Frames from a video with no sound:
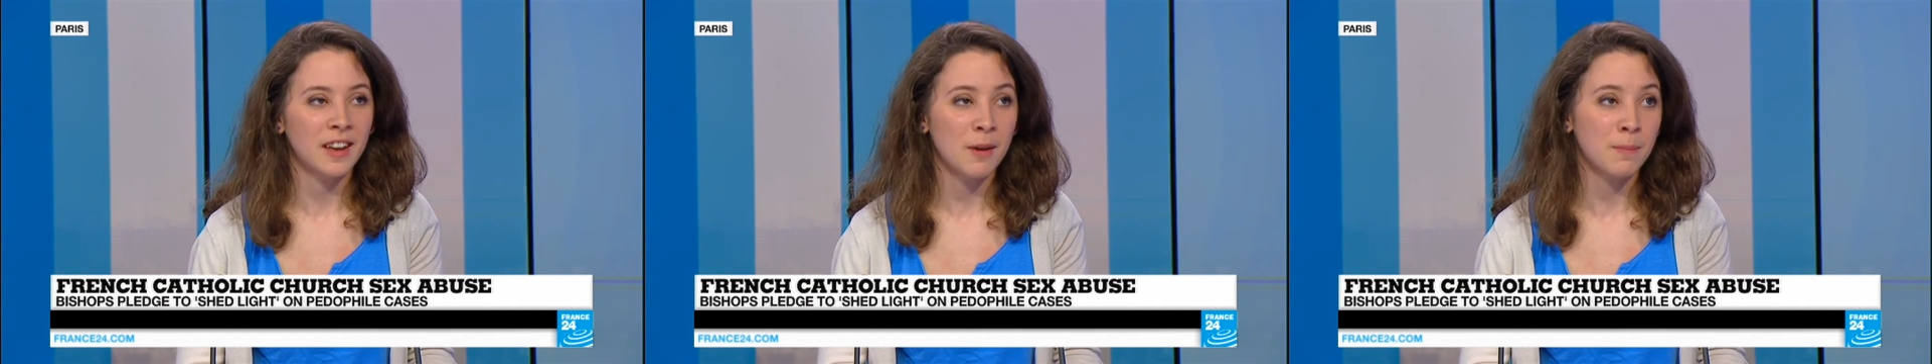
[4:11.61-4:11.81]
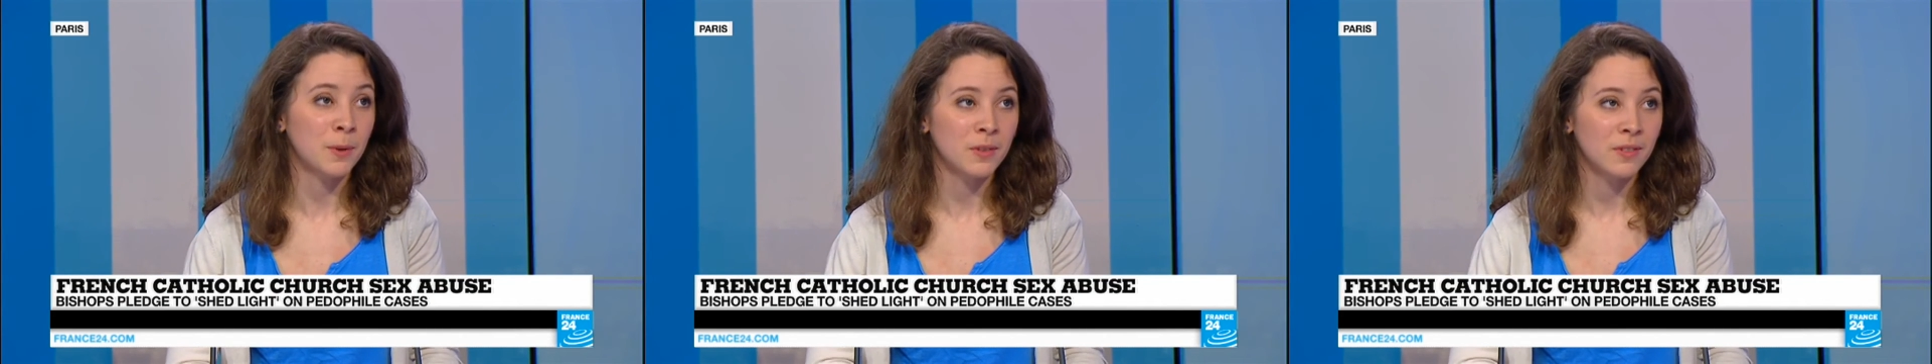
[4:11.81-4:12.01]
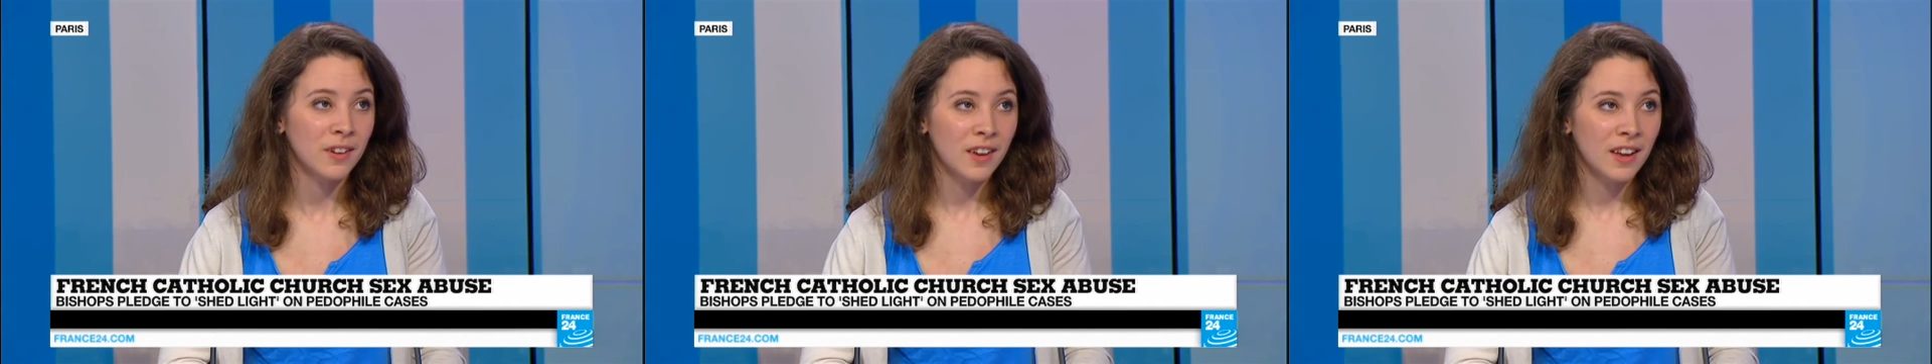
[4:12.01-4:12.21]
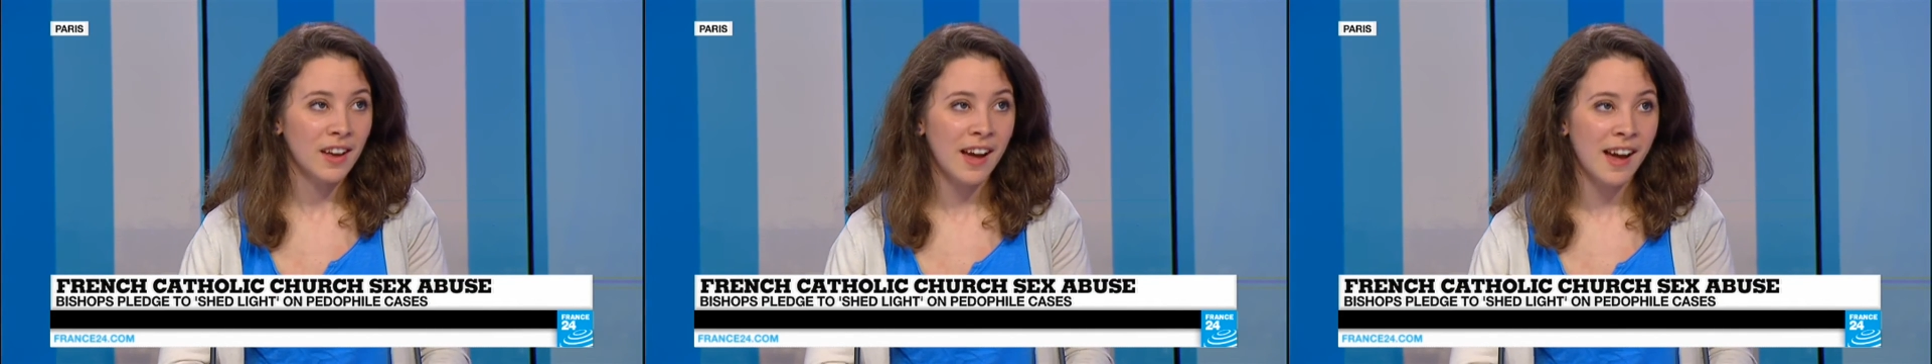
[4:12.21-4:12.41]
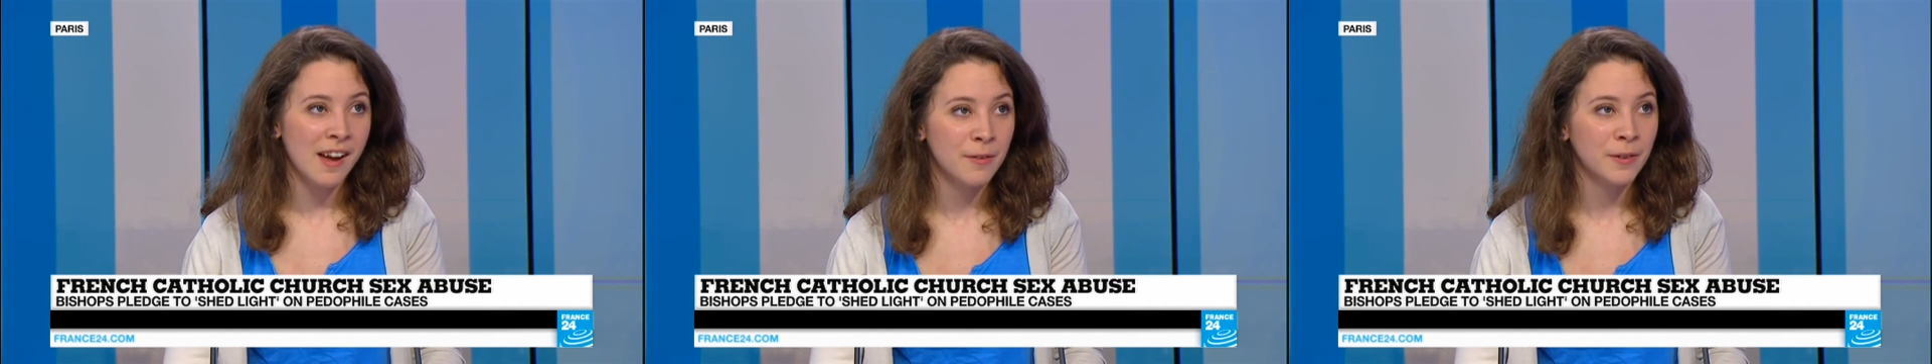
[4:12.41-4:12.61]
happen
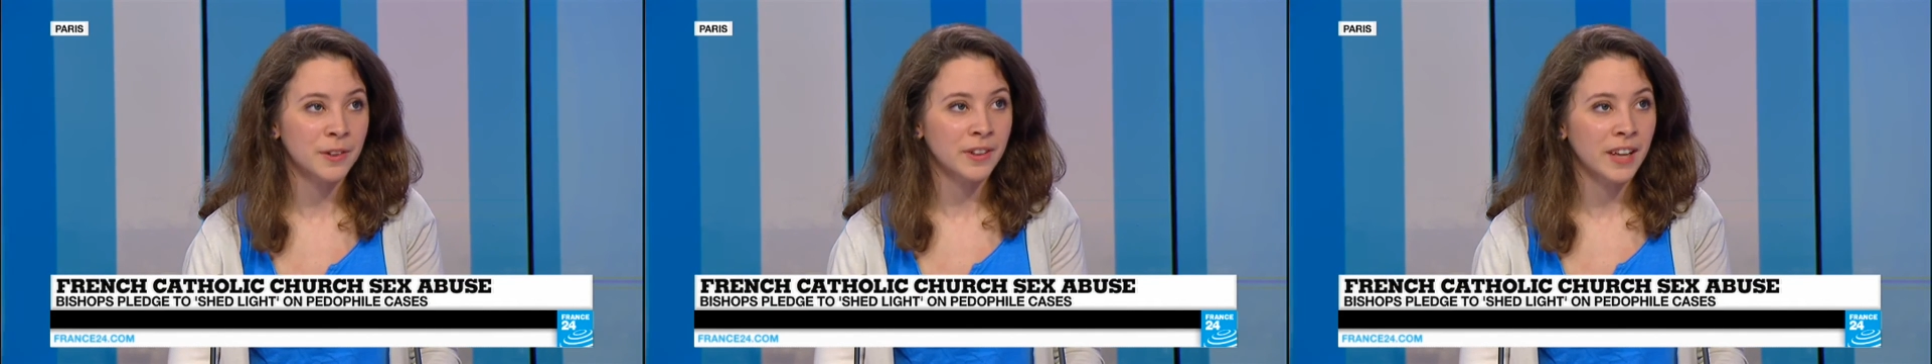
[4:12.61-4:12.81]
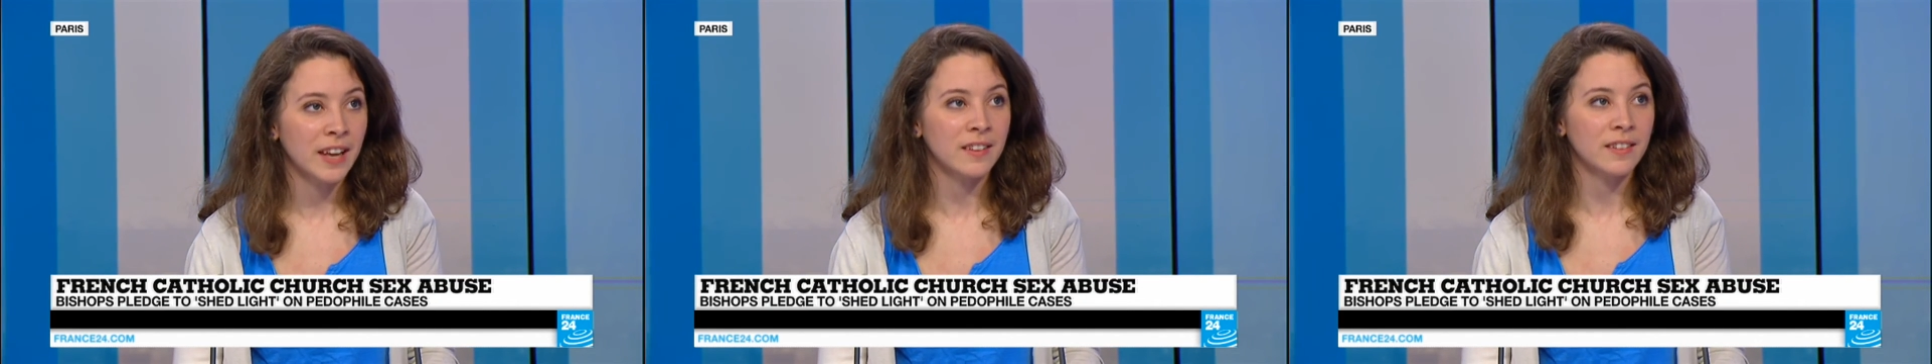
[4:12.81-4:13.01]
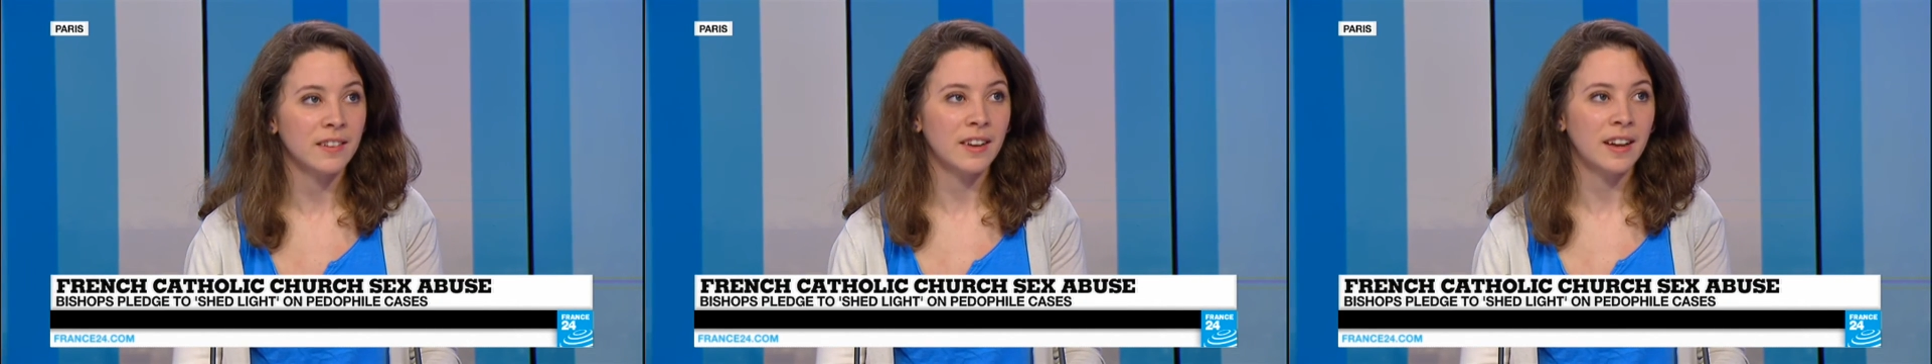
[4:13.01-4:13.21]
ever again.